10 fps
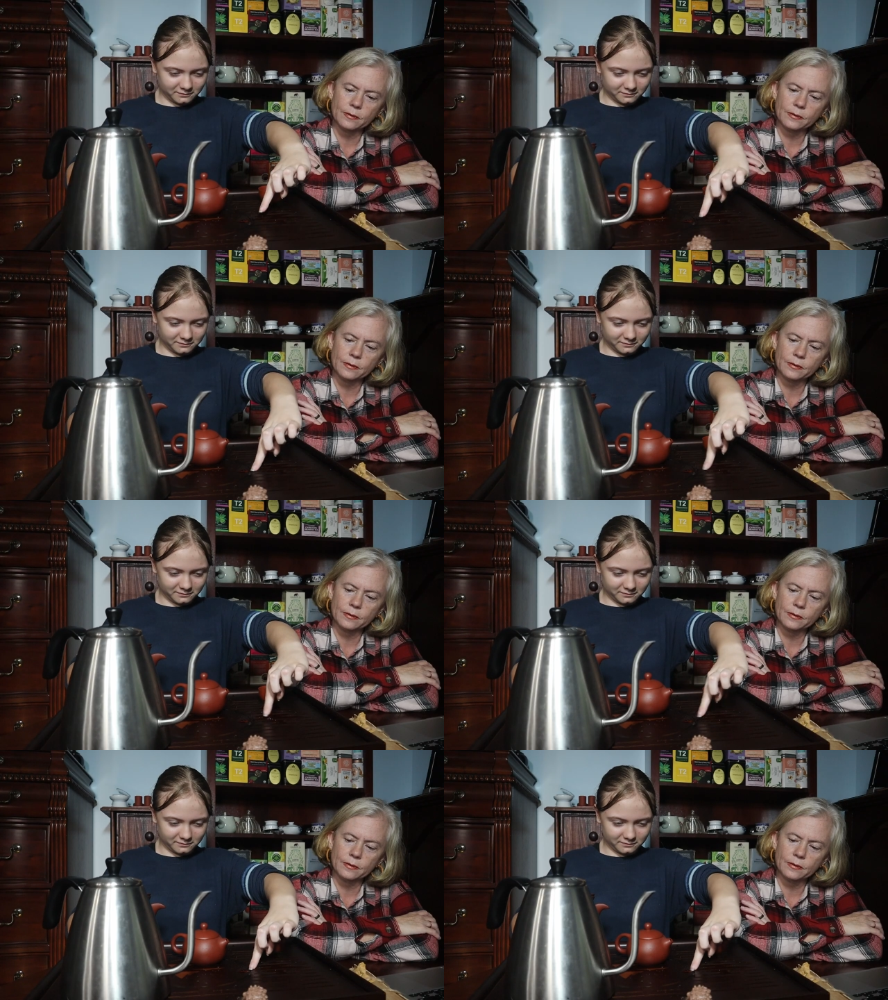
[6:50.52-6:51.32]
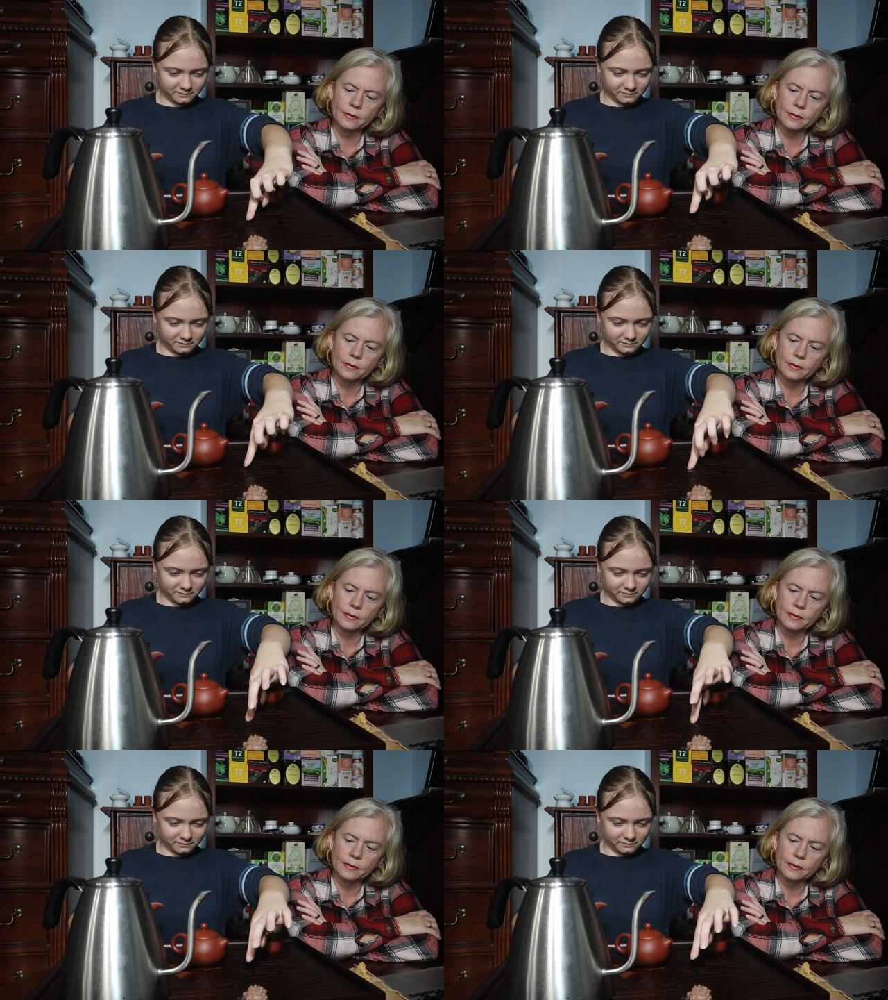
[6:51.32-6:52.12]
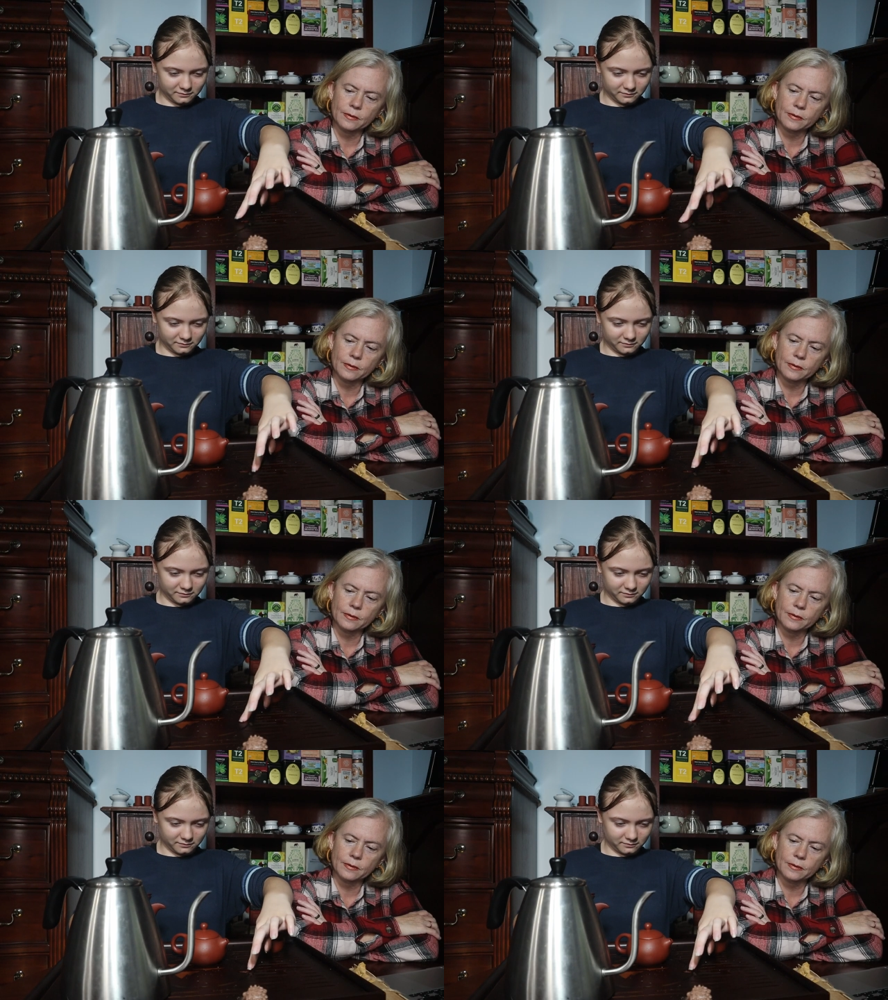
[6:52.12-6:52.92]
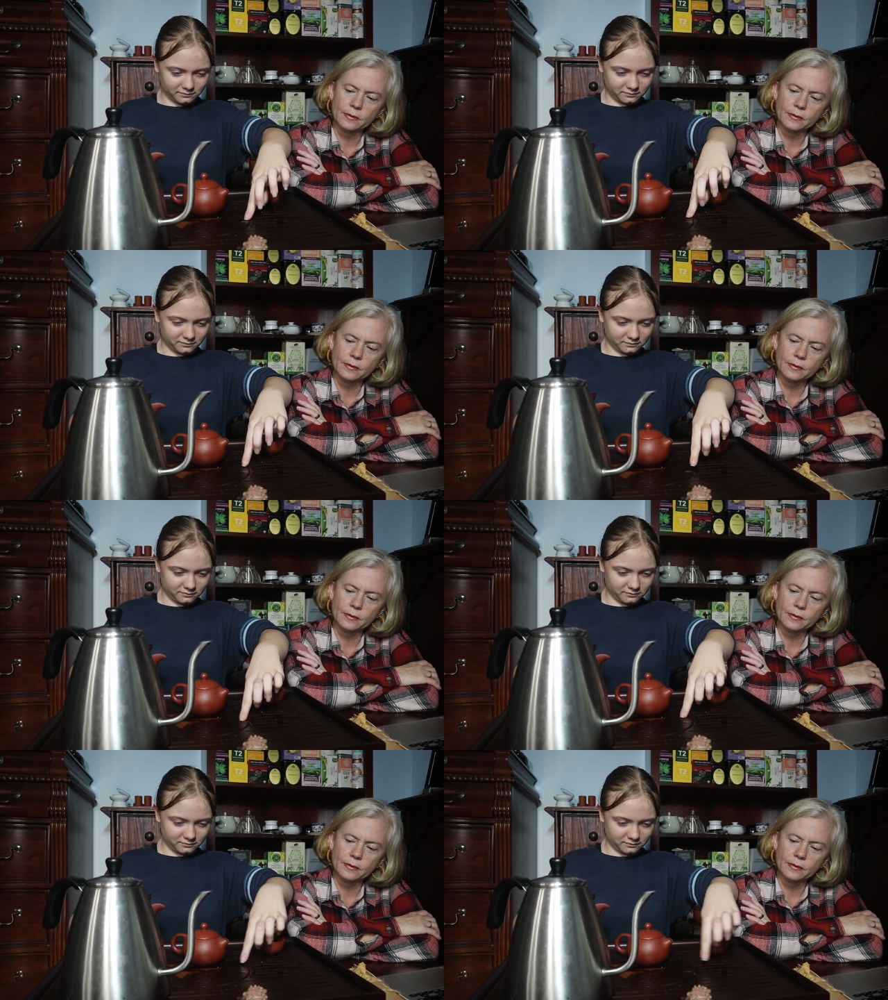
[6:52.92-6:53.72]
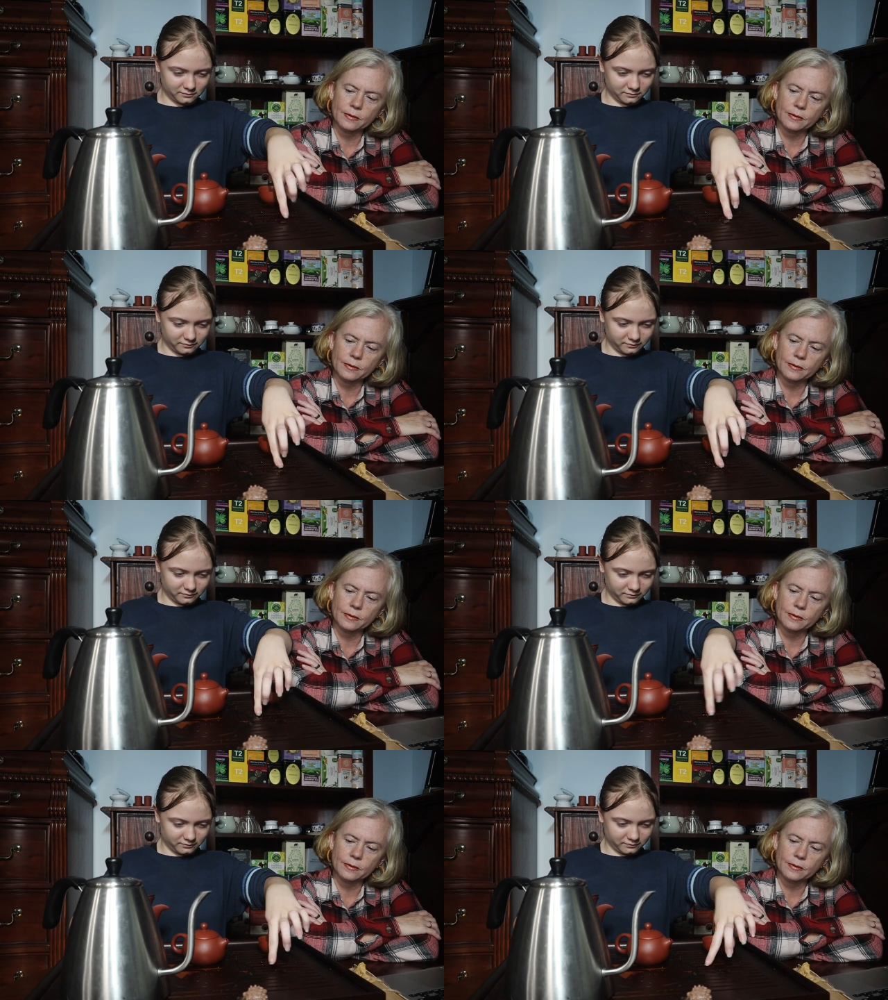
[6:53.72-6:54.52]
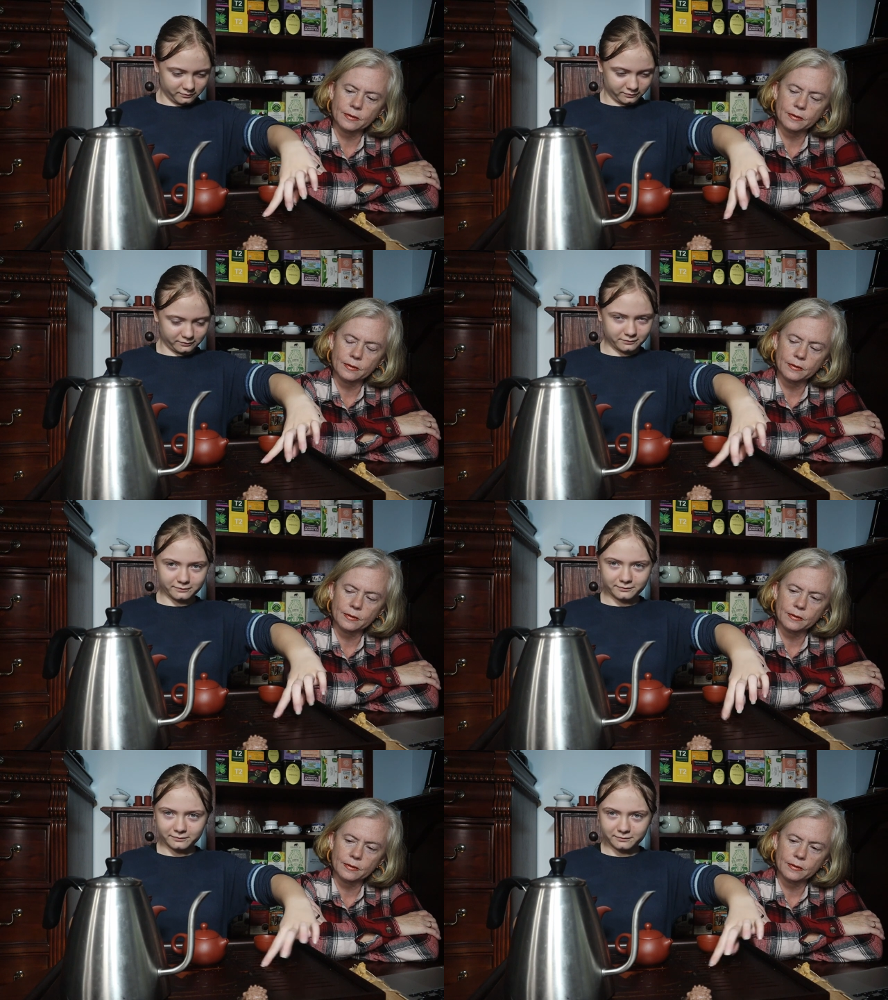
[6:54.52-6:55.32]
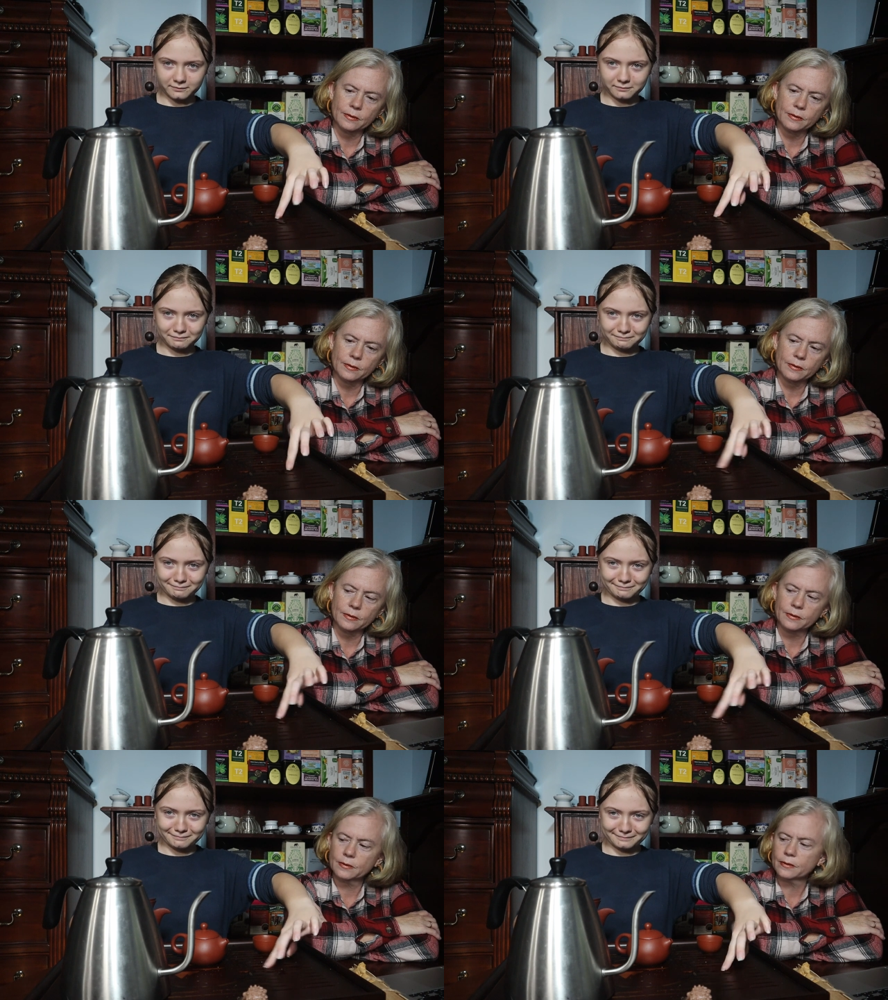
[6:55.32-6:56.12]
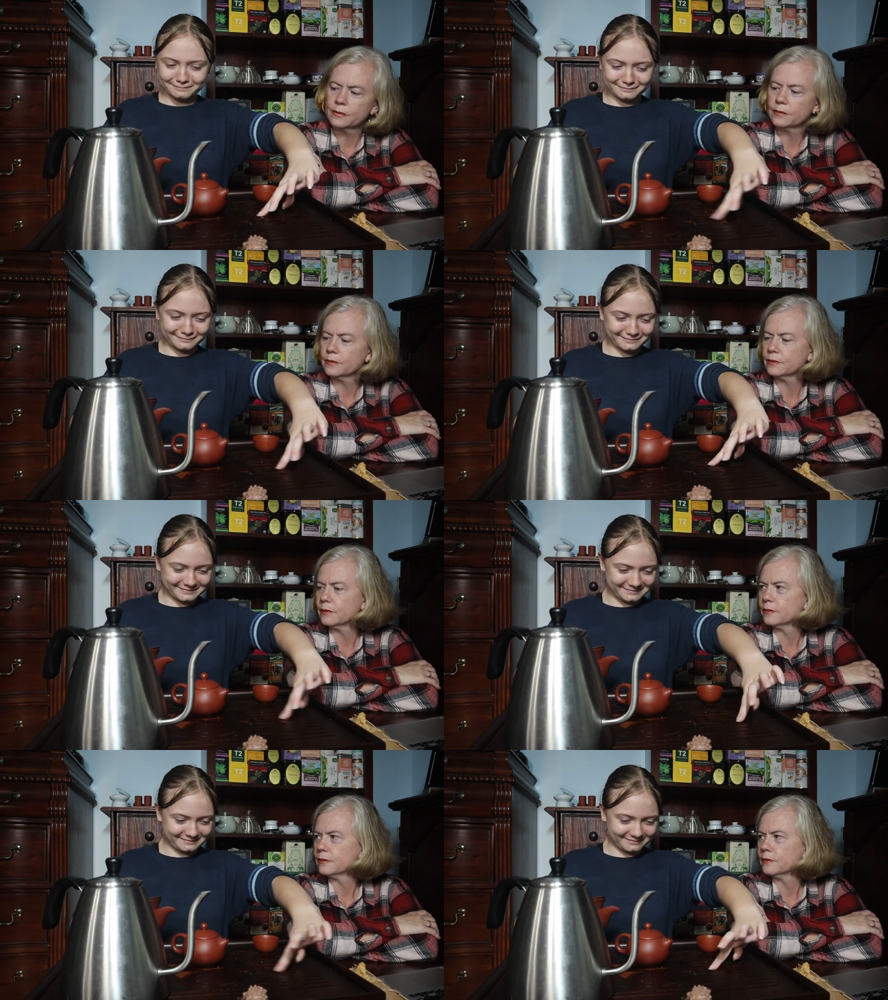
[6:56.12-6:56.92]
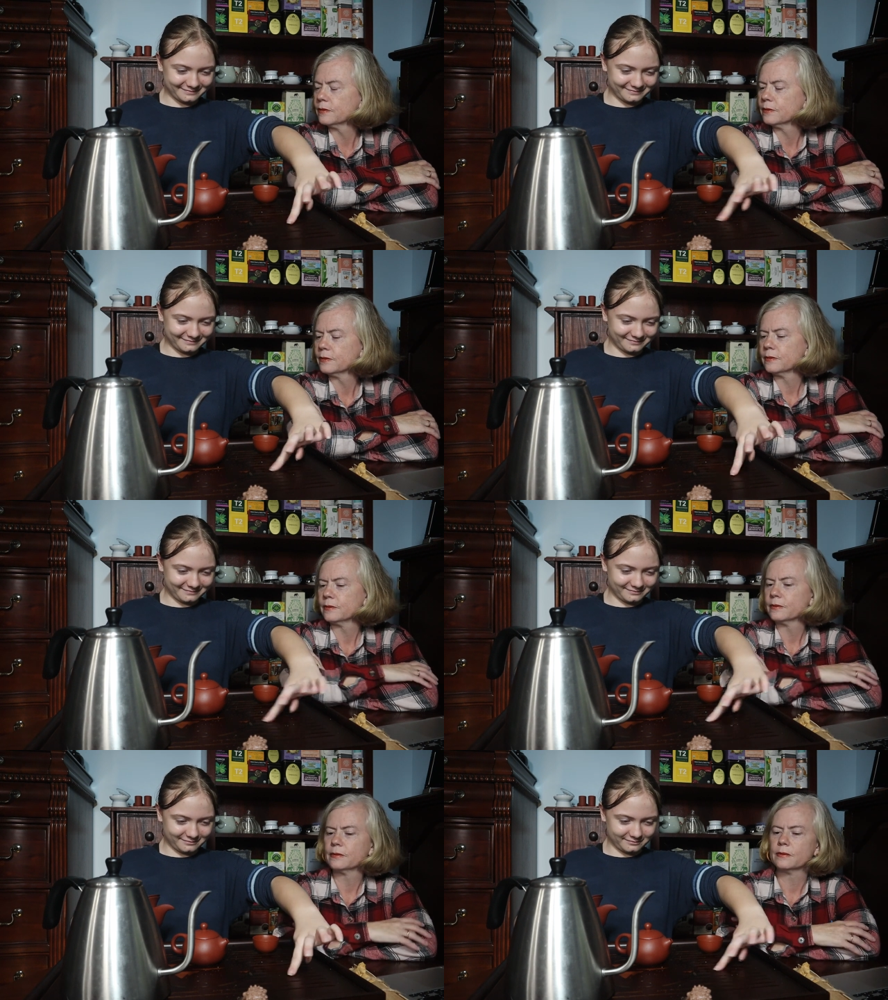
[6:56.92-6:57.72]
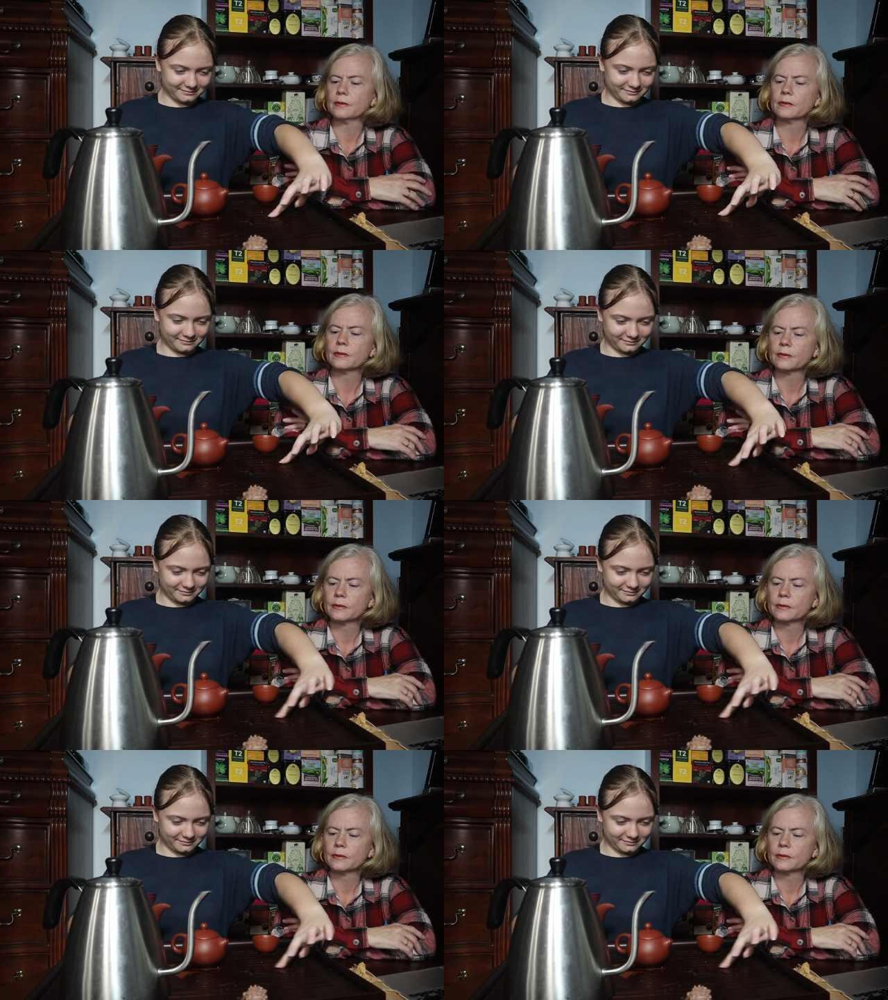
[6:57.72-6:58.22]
(silence)